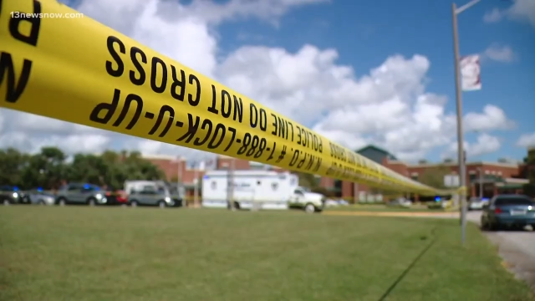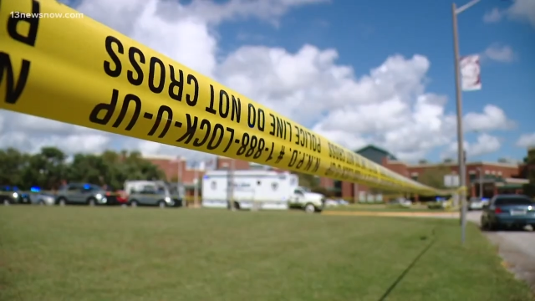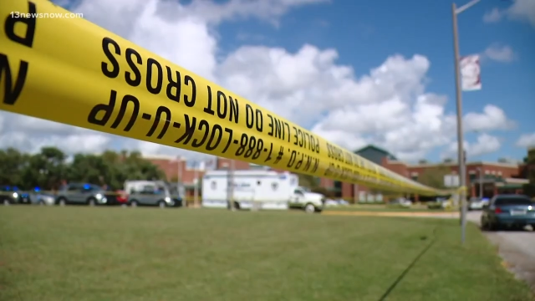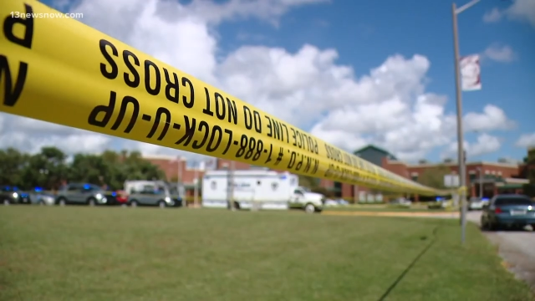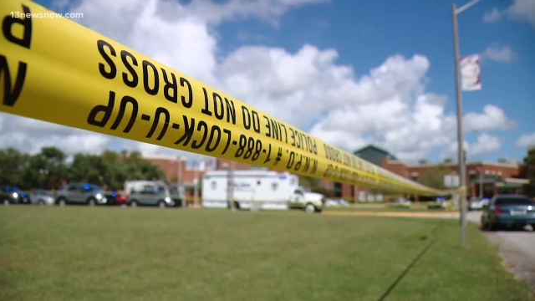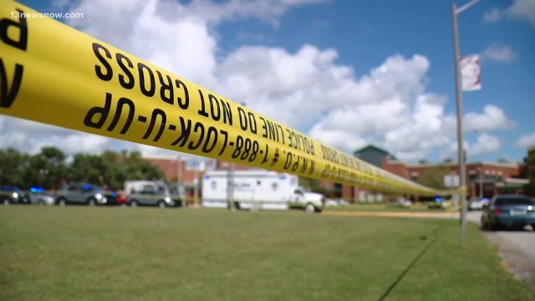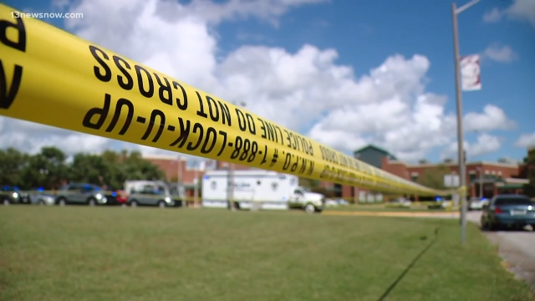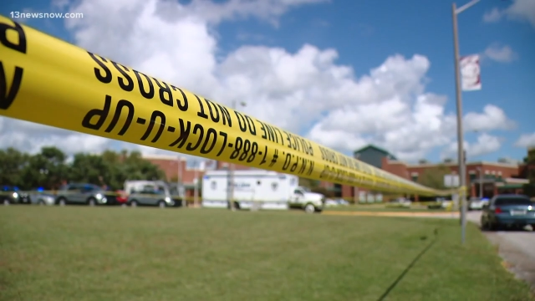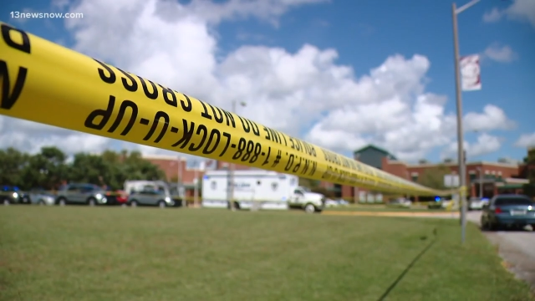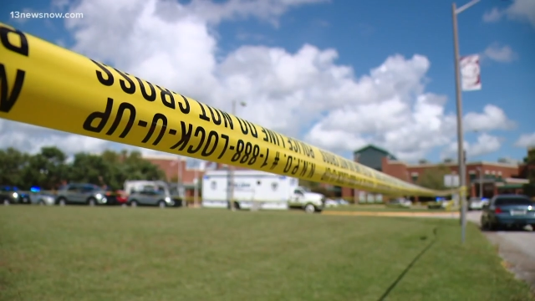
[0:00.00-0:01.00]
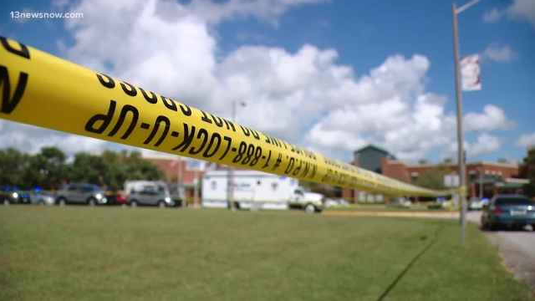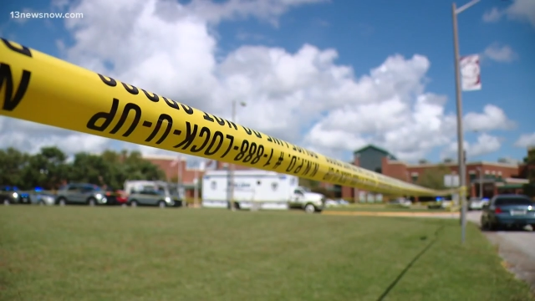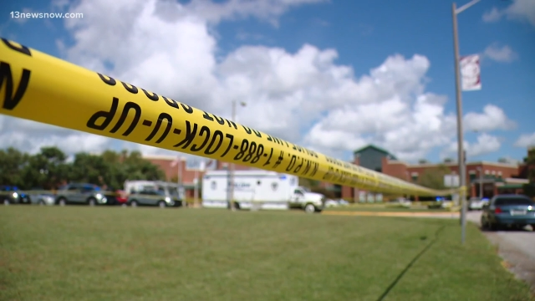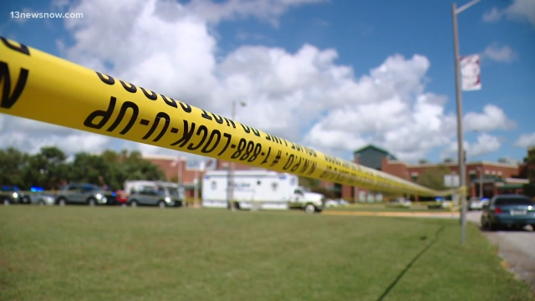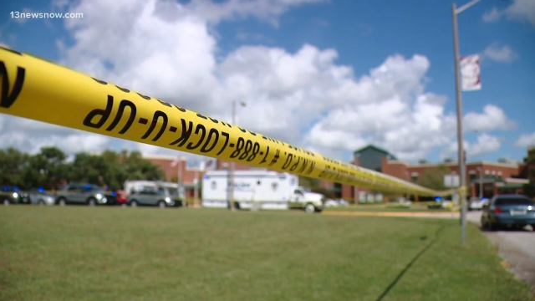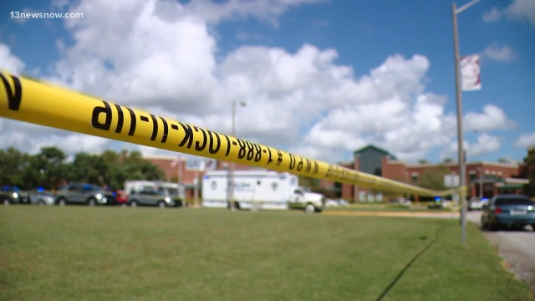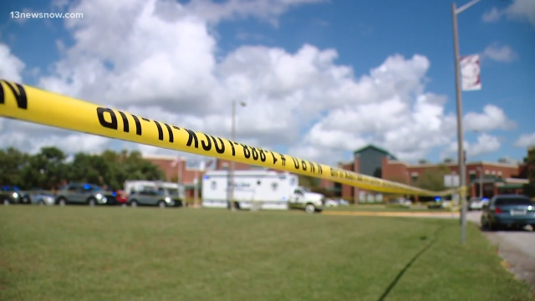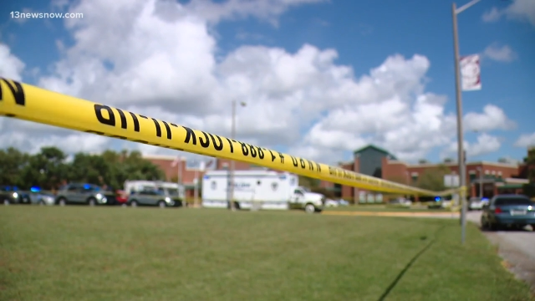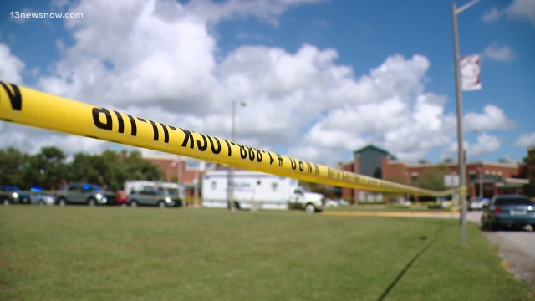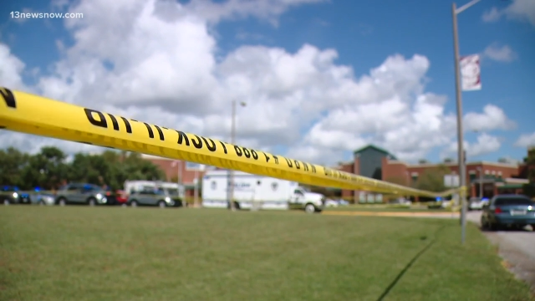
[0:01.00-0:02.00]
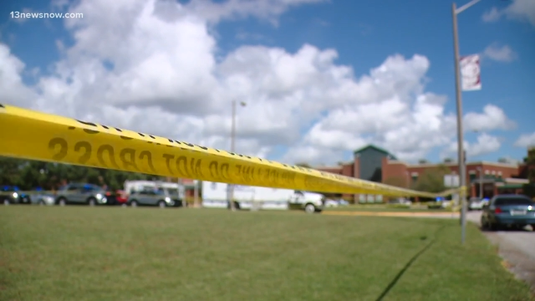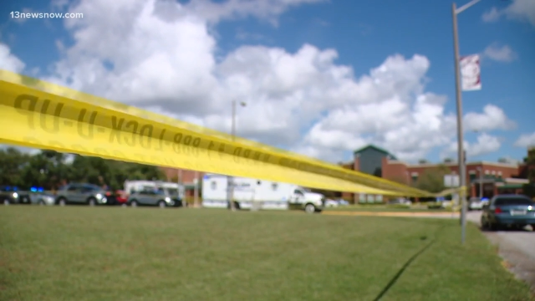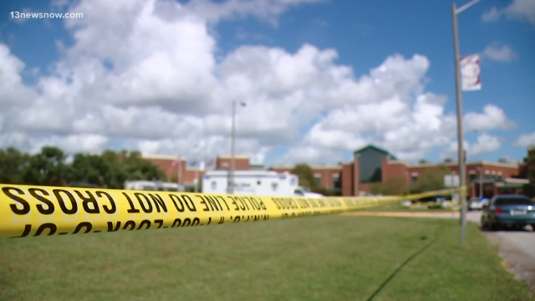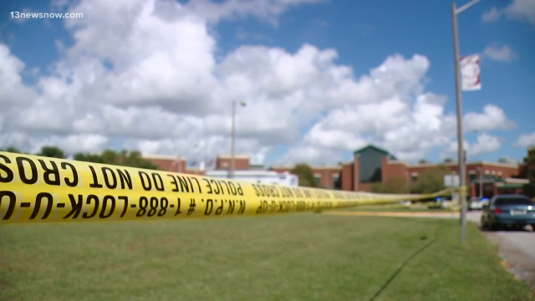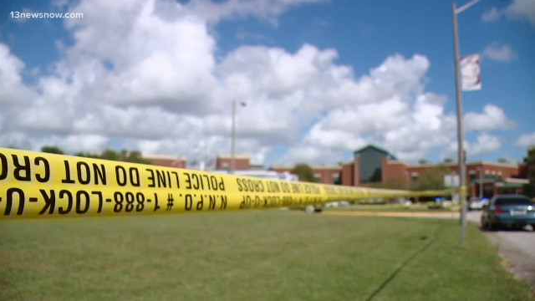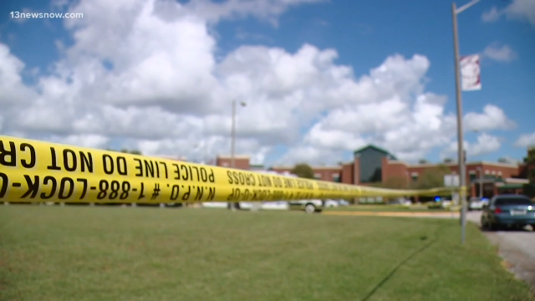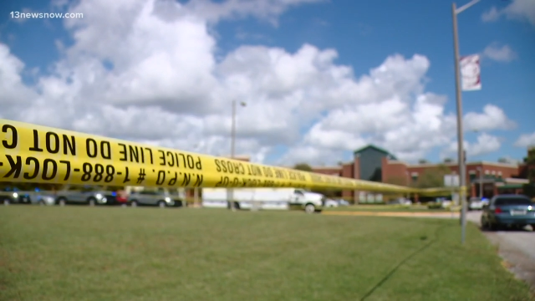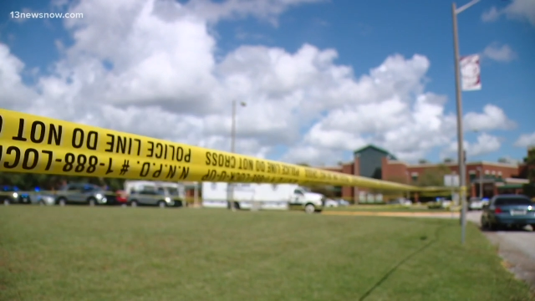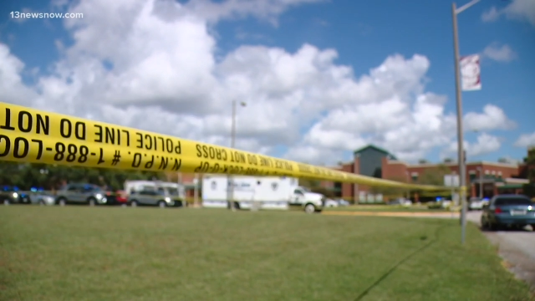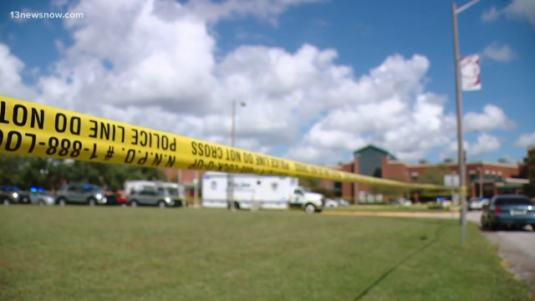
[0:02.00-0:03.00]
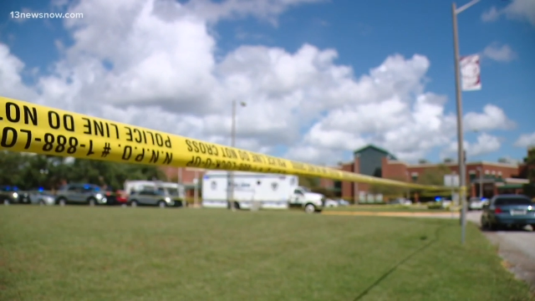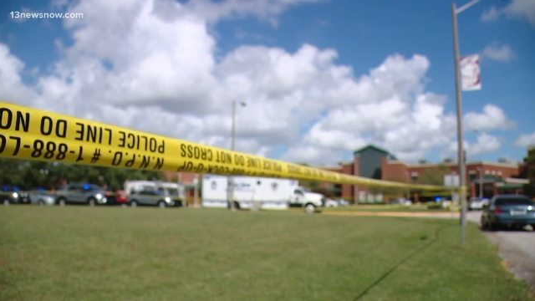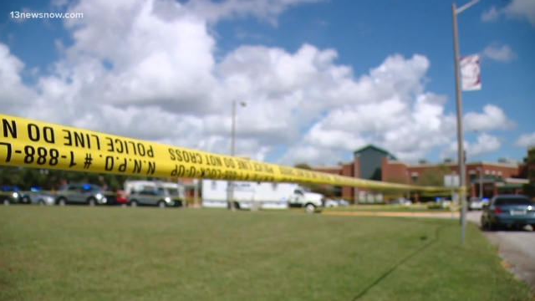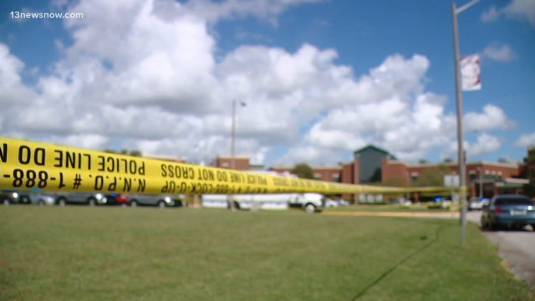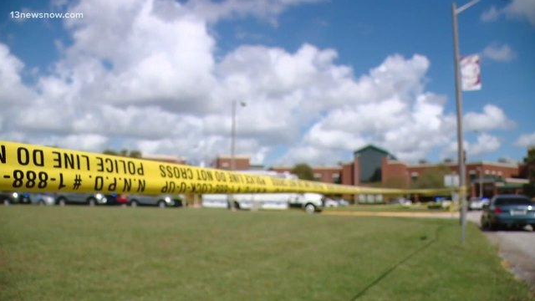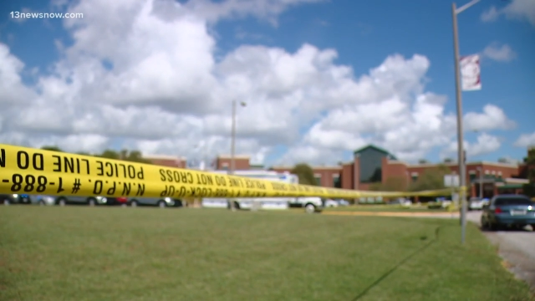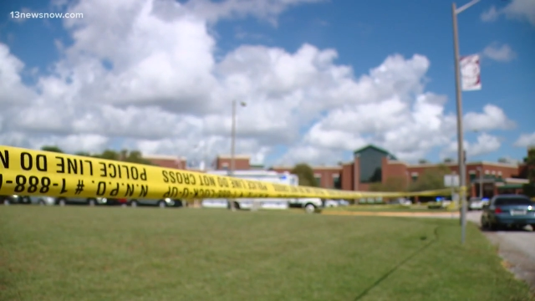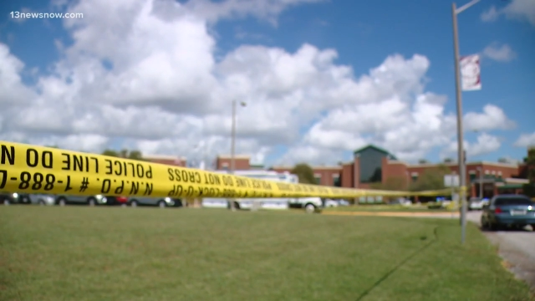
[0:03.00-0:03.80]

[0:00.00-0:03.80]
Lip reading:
[unreadable: no face in view]